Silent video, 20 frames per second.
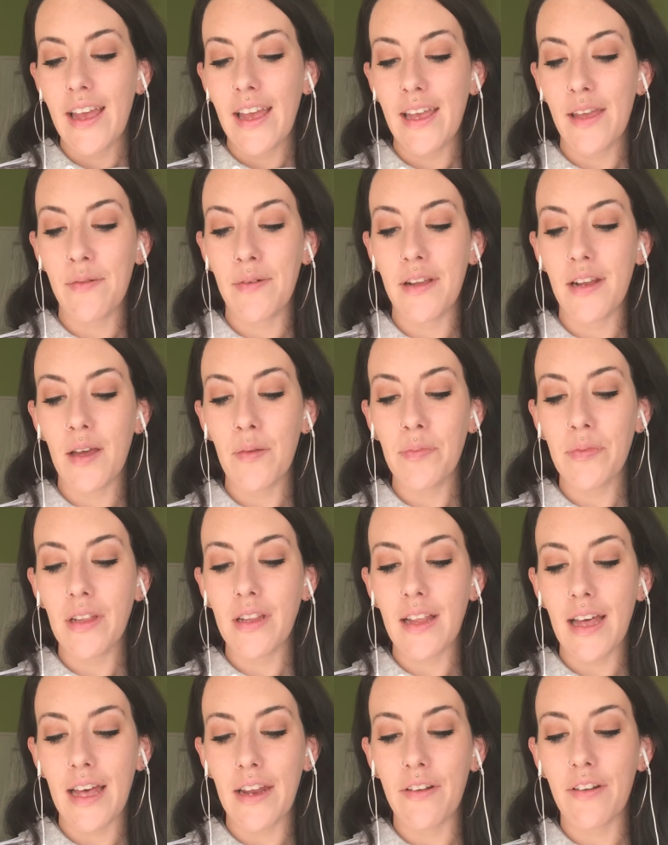He went up the
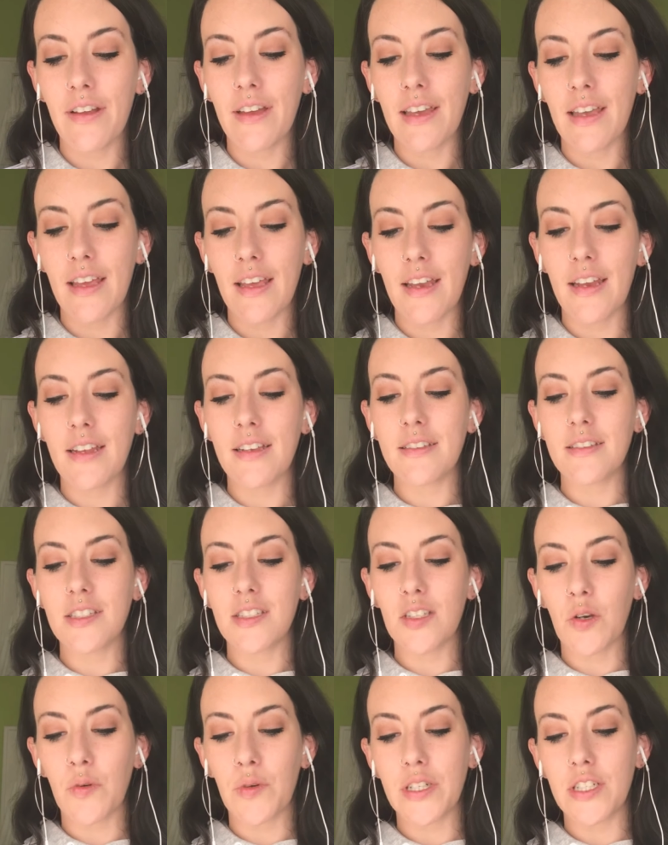ladder again.
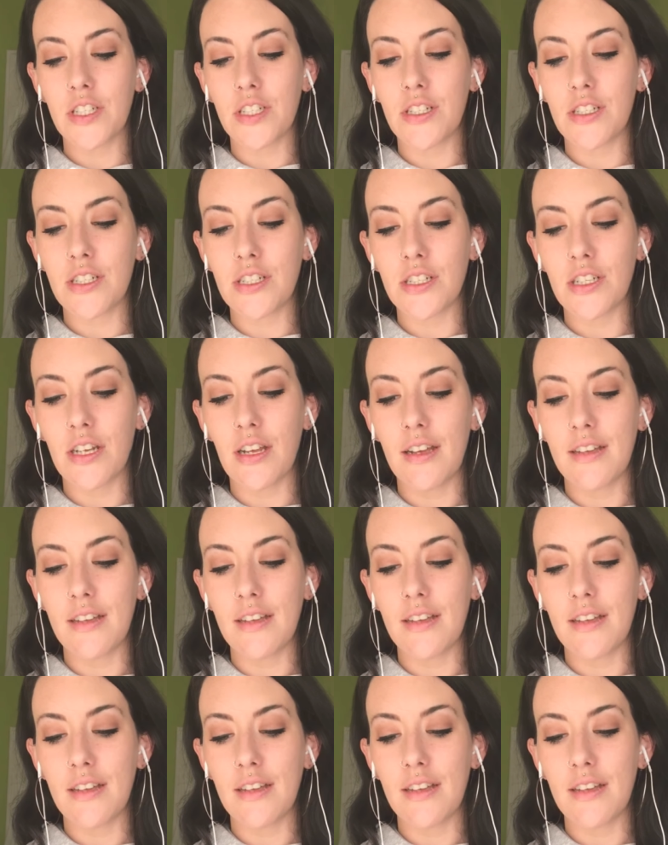Squish,